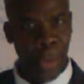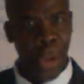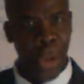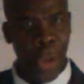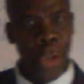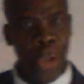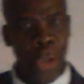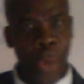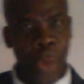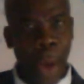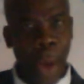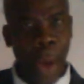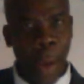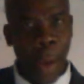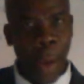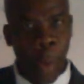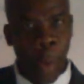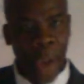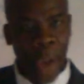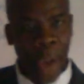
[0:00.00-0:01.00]
So
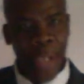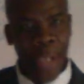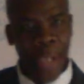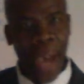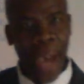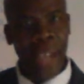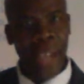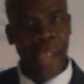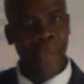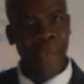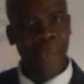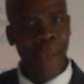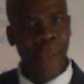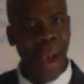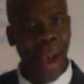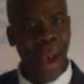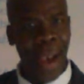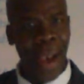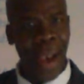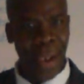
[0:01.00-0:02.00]
once I
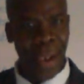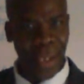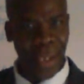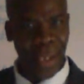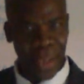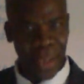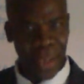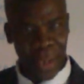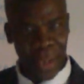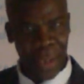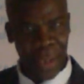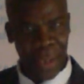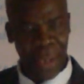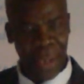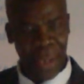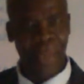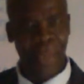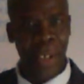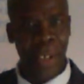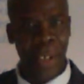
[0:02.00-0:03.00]
define the
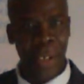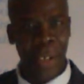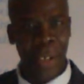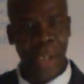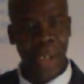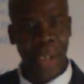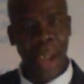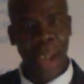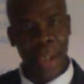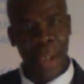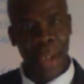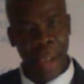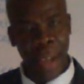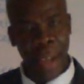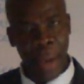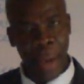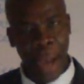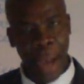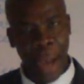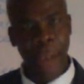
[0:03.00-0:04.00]
vision and the
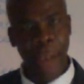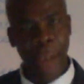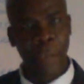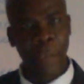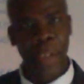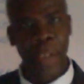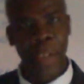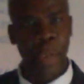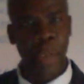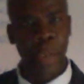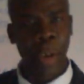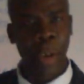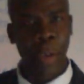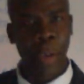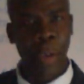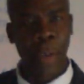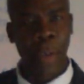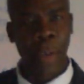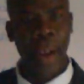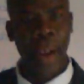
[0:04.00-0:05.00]
kind of things we
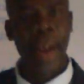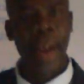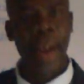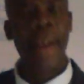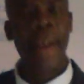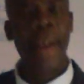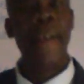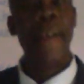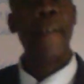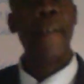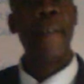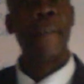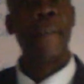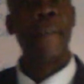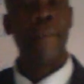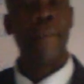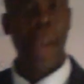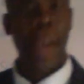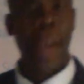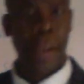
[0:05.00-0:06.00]
offer,
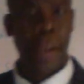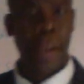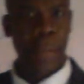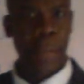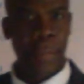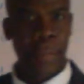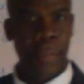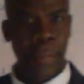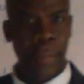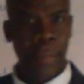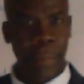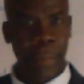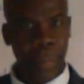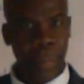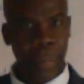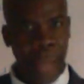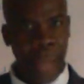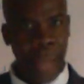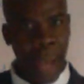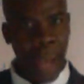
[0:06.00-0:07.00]
then
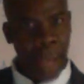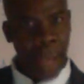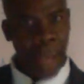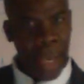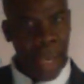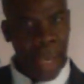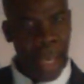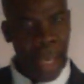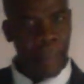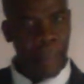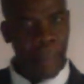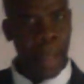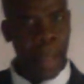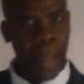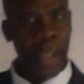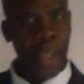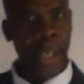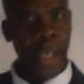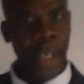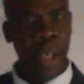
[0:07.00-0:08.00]
I have a clear
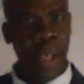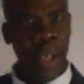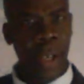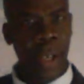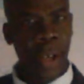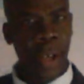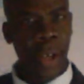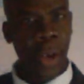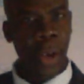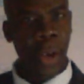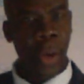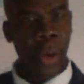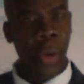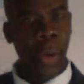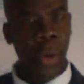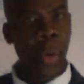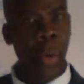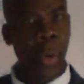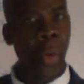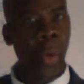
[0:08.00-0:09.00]
picture
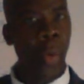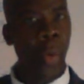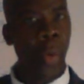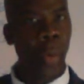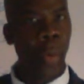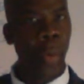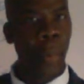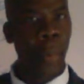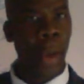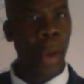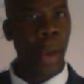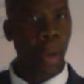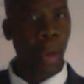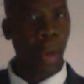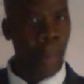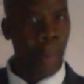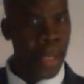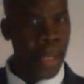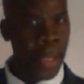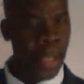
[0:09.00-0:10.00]
who my
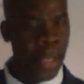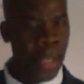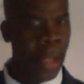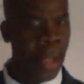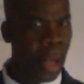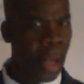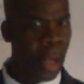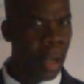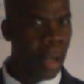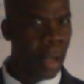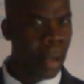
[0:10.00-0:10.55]
competitors are.